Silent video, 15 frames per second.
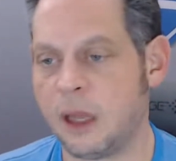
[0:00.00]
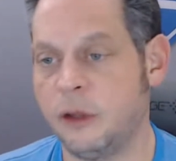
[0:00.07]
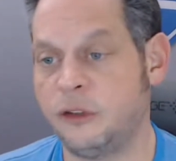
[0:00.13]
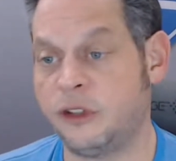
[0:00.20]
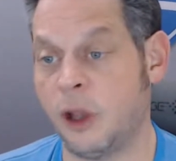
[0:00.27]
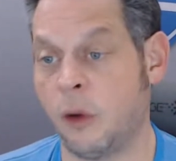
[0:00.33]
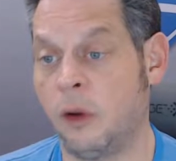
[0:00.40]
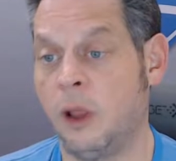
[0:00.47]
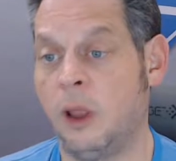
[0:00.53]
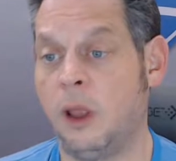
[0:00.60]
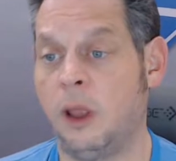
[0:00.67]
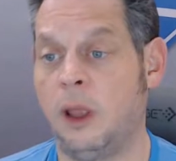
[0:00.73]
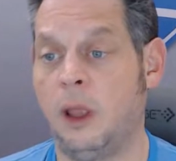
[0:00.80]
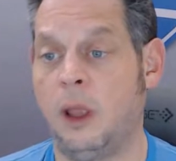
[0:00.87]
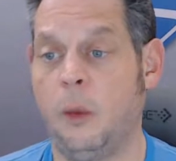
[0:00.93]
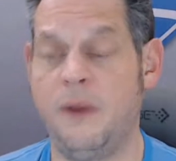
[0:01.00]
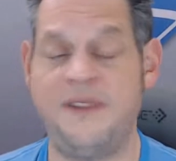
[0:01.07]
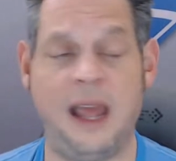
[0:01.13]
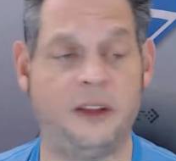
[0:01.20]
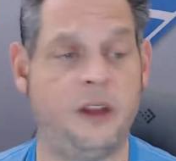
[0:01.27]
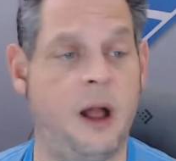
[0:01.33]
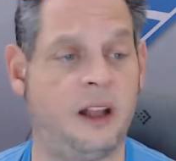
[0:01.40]
So we've
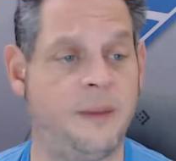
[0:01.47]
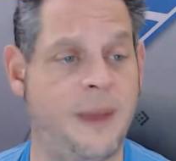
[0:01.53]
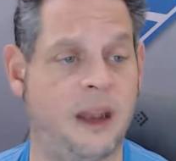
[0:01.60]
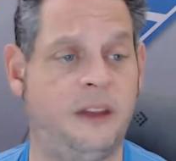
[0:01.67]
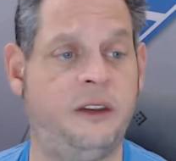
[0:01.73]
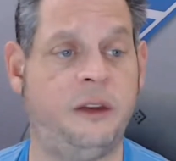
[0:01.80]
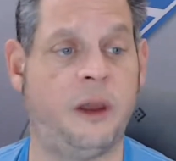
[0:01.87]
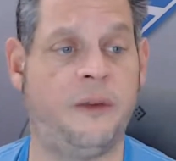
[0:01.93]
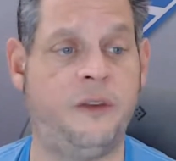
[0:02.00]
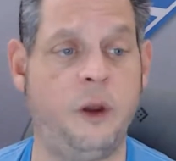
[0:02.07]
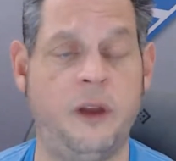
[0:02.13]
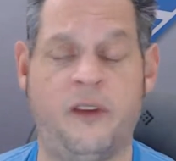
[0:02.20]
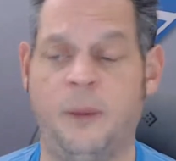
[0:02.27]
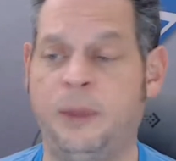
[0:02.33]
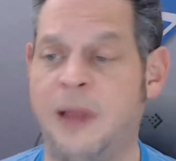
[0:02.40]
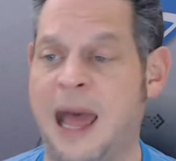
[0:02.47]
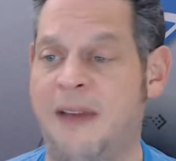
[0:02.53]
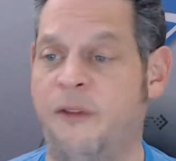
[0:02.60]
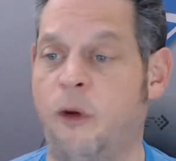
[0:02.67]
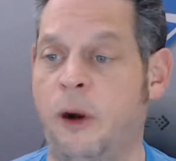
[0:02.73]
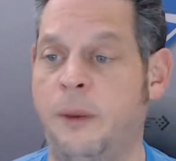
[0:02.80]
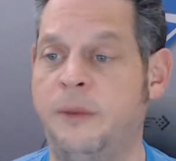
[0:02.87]
now talked about a few different
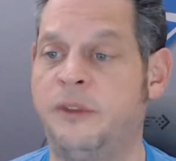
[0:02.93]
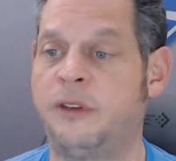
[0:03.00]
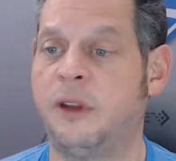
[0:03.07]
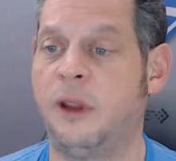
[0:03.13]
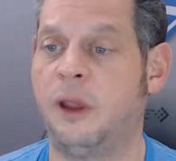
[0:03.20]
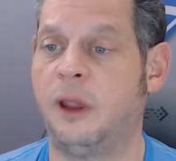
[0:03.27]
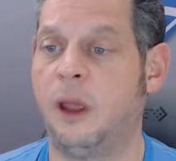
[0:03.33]
platforms